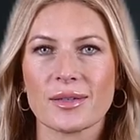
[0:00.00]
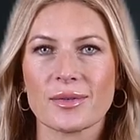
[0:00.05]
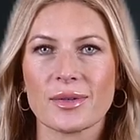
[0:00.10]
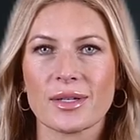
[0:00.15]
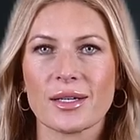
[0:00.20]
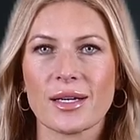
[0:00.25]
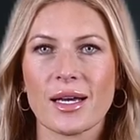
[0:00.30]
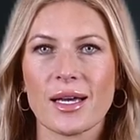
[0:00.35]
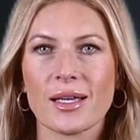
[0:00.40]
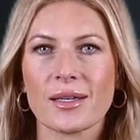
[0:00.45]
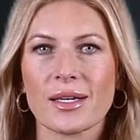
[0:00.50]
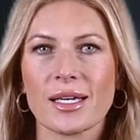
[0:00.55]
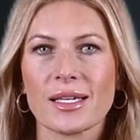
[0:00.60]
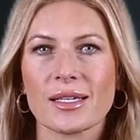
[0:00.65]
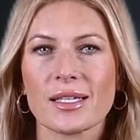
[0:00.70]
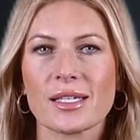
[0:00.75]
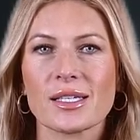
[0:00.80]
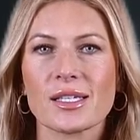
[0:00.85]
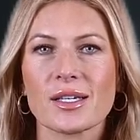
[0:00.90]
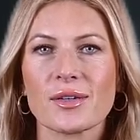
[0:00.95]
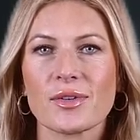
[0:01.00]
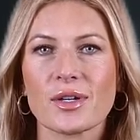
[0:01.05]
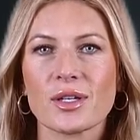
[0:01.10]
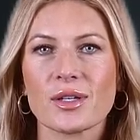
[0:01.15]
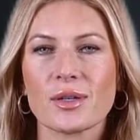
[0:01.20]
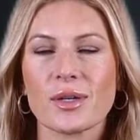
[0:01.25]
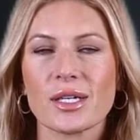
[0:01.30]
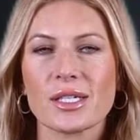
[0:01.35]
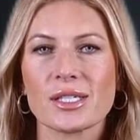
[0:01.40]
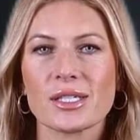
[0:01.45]
We'll highlight the
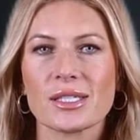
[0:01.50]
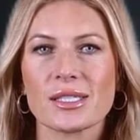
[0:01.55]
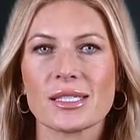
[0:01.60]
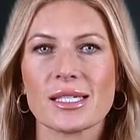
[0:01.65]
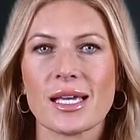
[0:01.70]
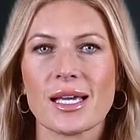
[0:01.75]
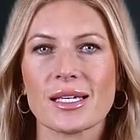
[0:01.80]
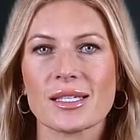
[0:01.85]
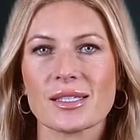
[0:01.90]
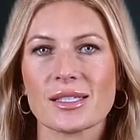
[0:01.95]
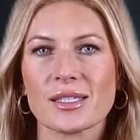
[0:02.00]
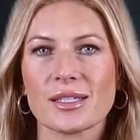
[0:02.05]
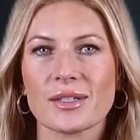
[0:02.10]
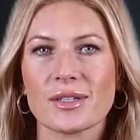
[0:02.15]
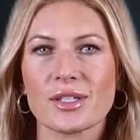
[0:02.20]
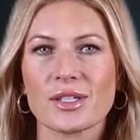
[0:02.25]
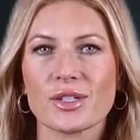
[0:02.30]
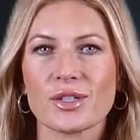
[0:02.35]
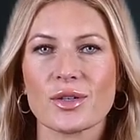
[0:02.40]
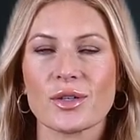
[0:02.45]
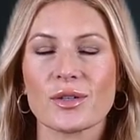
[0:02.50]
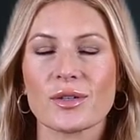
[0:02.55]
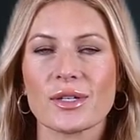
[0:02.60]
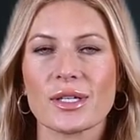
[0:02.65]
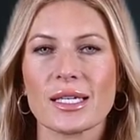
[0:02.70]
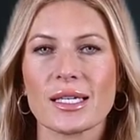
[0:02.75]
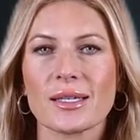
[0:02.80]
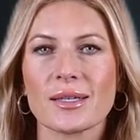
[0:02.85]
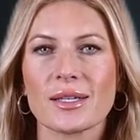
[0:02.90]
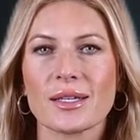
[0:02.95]
default question text, Control
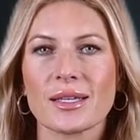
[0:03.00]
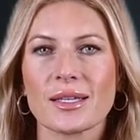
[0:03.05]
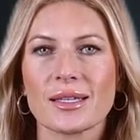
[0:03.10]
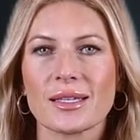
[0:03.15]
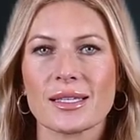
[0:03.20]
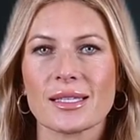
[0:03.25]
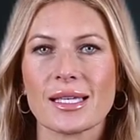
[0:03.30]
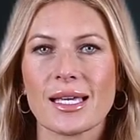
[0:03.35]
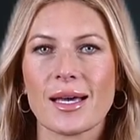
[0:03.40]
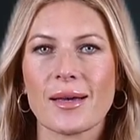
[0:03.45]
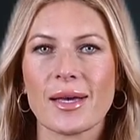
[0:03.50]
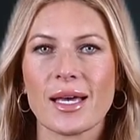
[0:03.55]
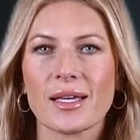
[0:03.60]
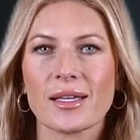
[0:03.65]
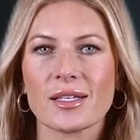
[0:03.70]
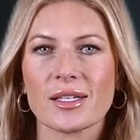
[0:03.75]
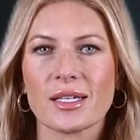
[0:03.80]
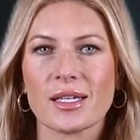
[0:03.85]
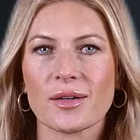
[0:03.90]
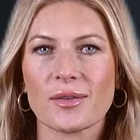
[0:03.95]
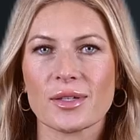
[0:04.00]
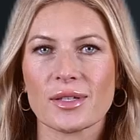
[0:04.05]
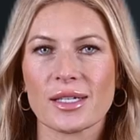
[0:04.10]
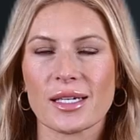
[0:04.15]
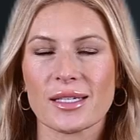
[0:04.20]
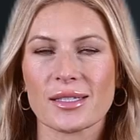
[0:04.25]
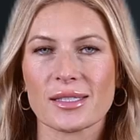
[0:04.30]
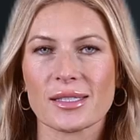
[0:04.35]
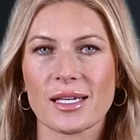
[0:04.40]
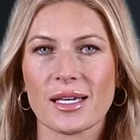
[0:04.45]
V. Tab at it a couple
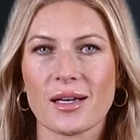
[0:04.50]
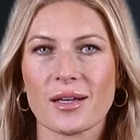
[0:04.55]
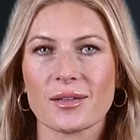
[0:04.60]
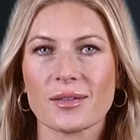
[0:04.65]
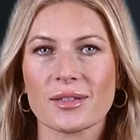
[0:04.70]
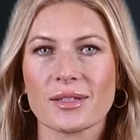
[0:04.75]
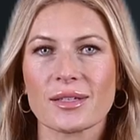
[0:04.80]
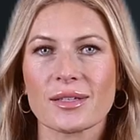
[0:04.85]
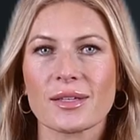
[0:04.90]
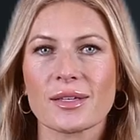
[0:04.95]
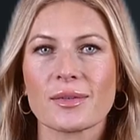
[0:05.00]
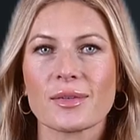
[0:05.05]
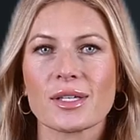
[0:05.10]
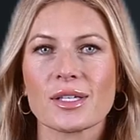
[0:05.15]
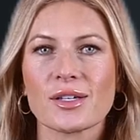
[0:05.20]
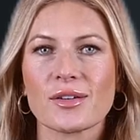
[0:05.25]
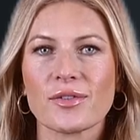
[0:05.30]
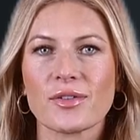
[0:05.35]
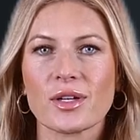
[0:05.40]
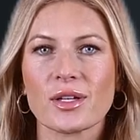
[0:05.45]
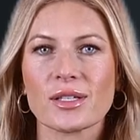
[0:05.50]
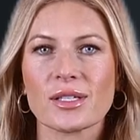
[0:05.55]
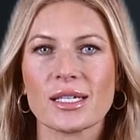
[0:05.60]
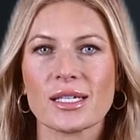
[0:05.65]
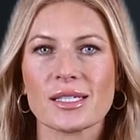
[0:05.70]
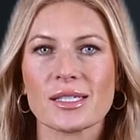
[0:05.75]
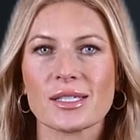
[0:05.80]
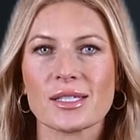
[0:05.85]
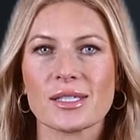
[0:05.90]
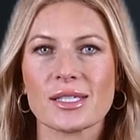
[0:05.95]
times now. The default
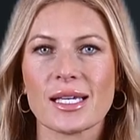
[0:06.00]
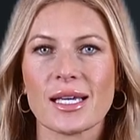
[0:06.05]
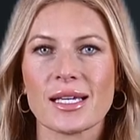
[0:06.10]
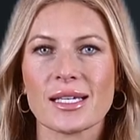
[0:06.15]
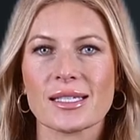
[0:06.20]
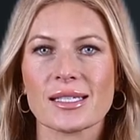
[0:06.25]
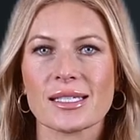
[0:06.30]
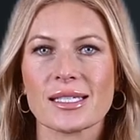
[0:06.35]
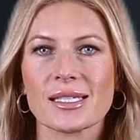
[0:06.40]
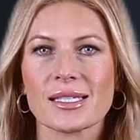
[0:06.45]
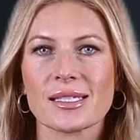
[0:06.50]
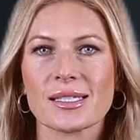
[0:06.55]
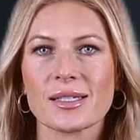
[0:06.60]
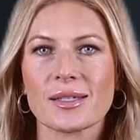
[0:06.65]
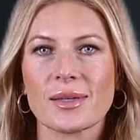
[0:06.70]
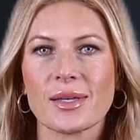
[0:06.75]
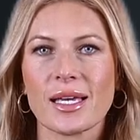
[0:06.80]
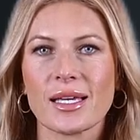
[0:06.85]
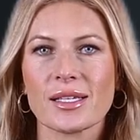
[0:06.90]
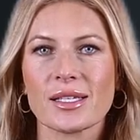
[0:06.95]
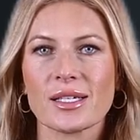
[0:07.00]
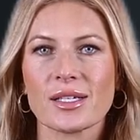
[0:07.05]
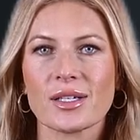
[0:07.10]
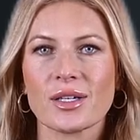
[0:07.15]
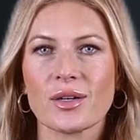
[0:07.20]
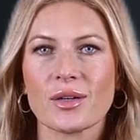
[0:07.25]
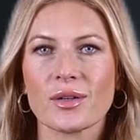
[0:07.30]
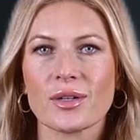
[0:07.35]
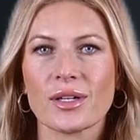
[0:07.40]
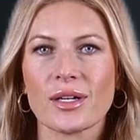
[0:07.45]
answer text is
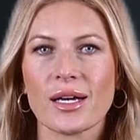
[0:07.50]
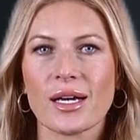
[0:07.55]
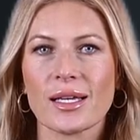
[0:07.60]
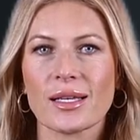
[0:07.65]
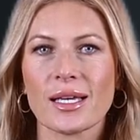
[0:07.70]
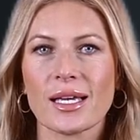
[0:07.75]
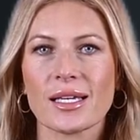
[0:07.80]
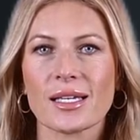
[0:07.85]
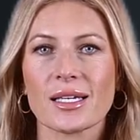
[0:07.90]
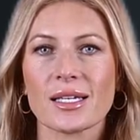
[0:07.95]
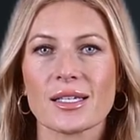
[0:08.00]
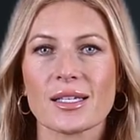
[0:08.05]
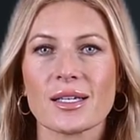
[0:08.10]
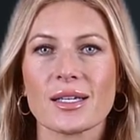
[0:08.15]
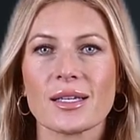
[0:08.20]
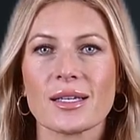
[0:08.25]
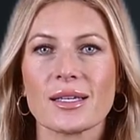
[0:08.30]
selected or highlighted.